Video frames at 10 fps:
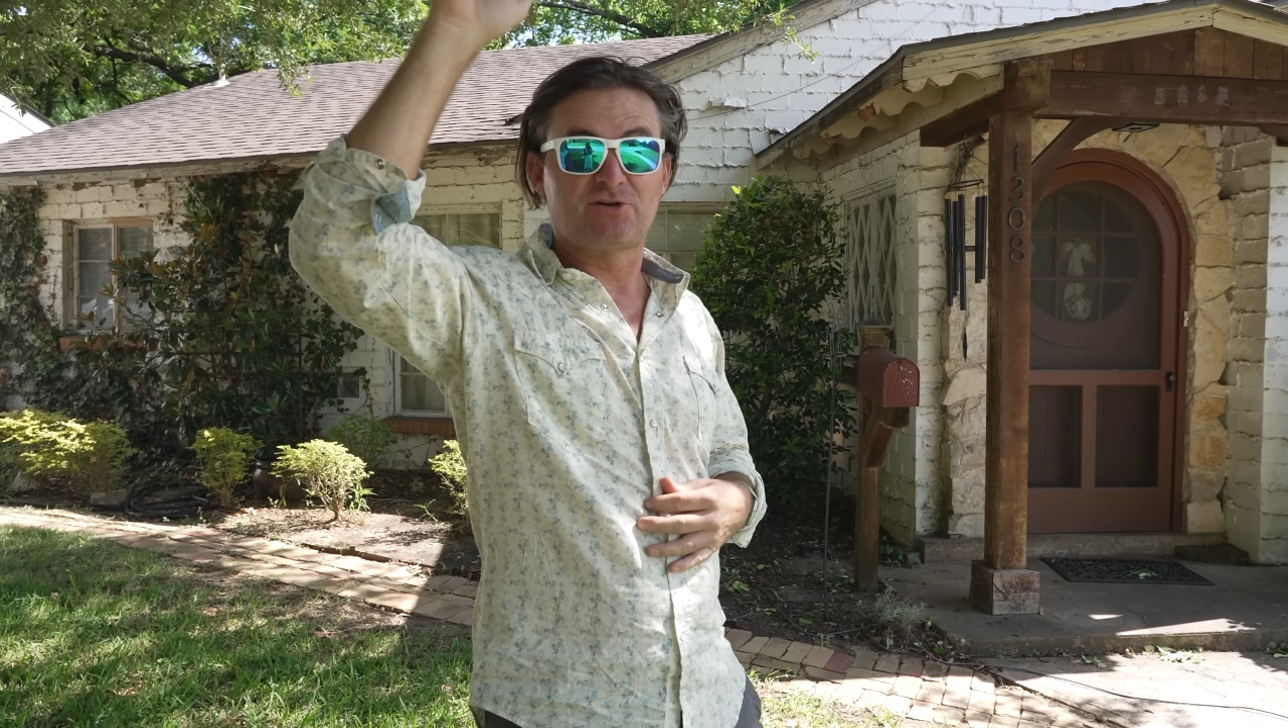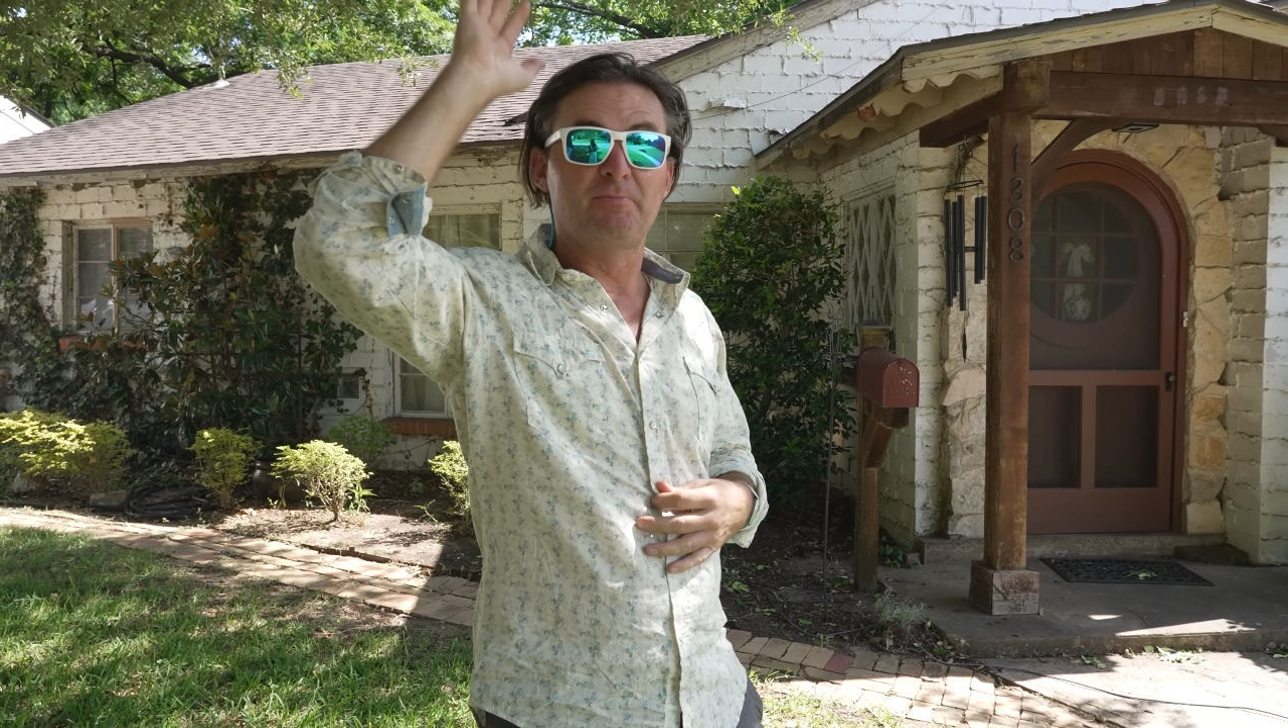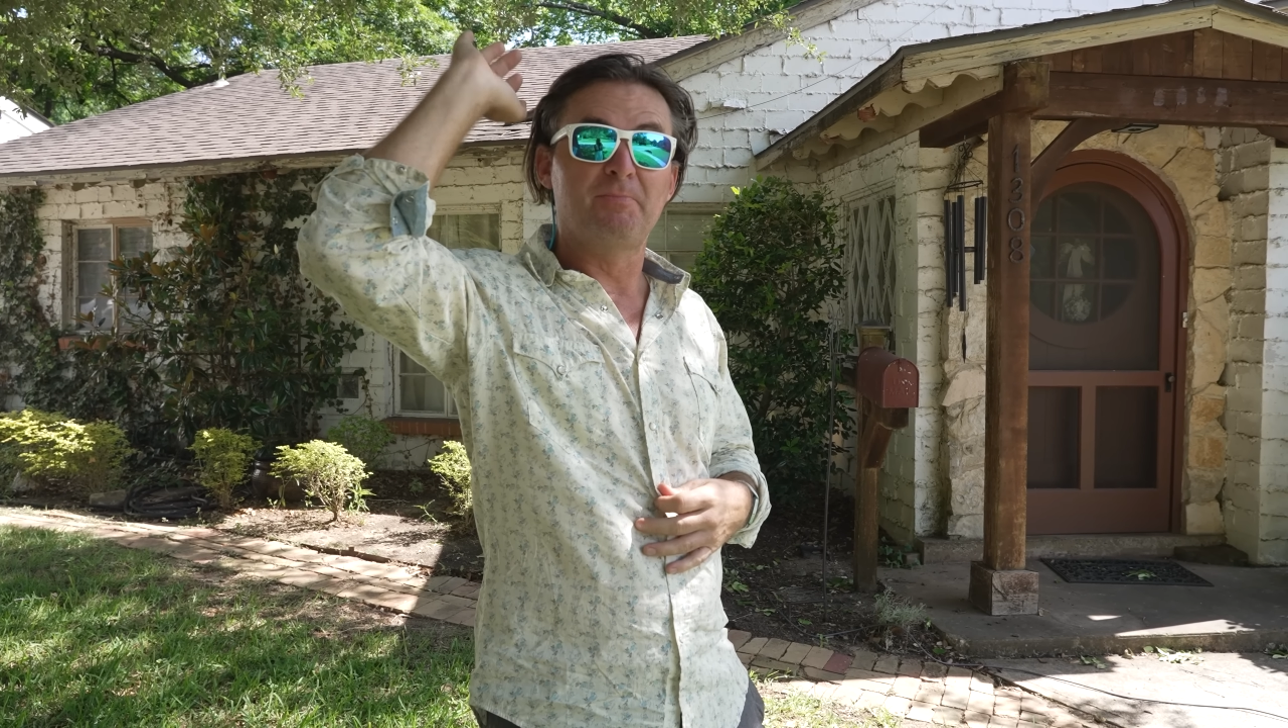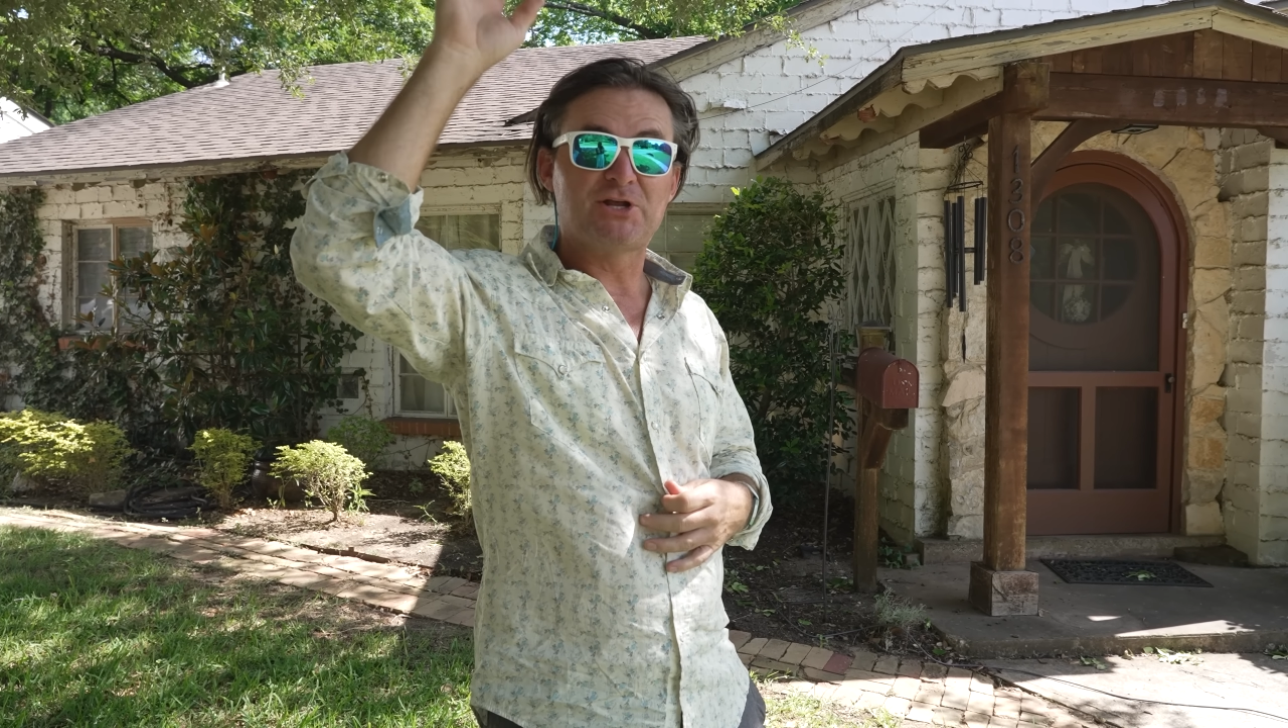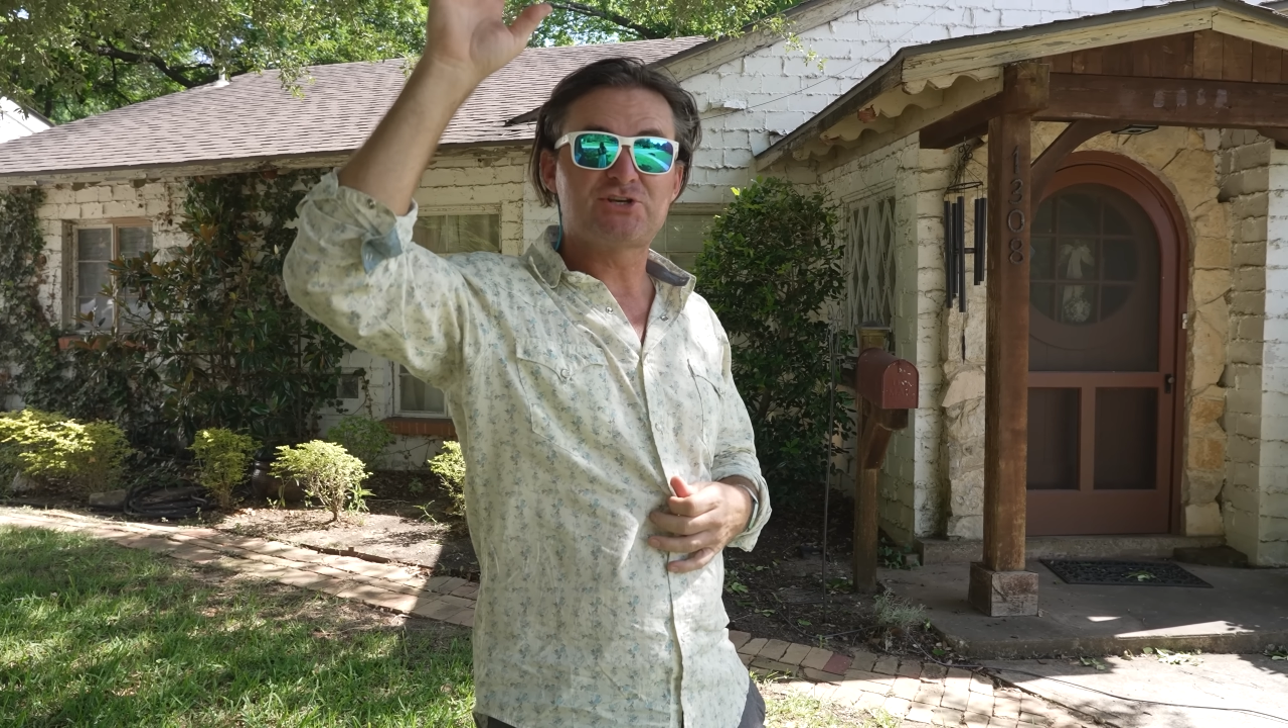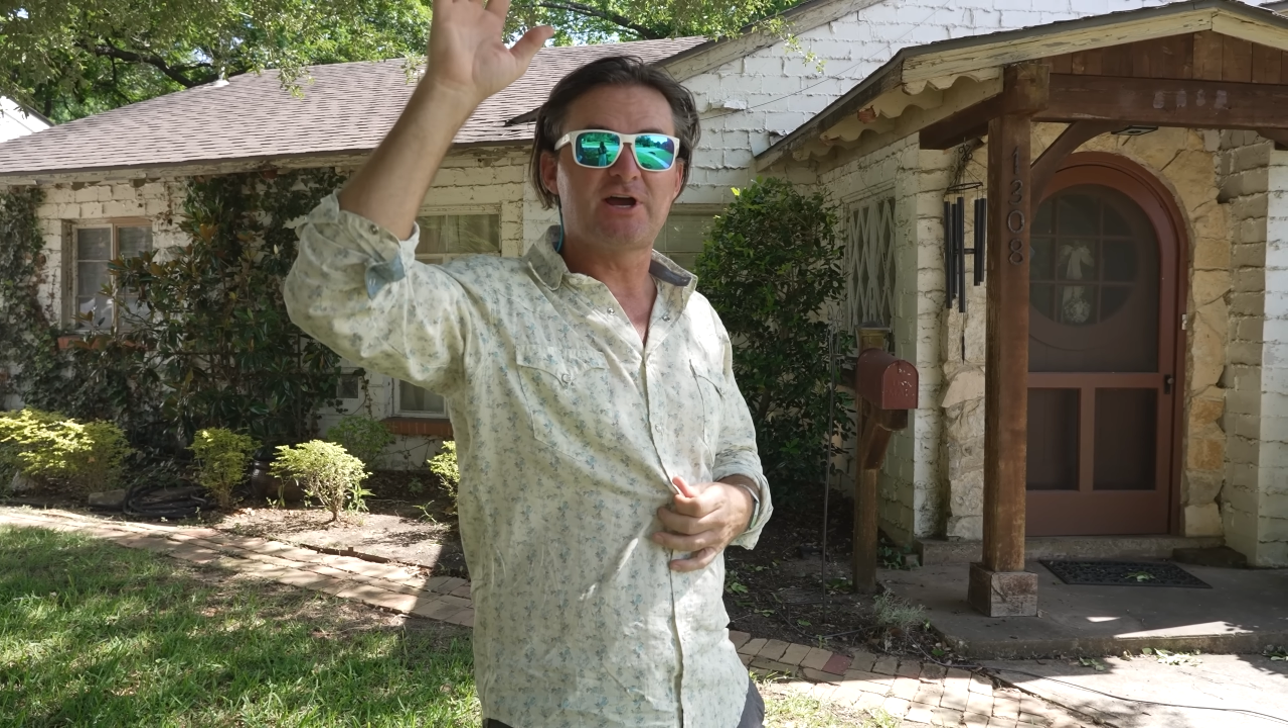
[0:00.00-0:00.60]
are in much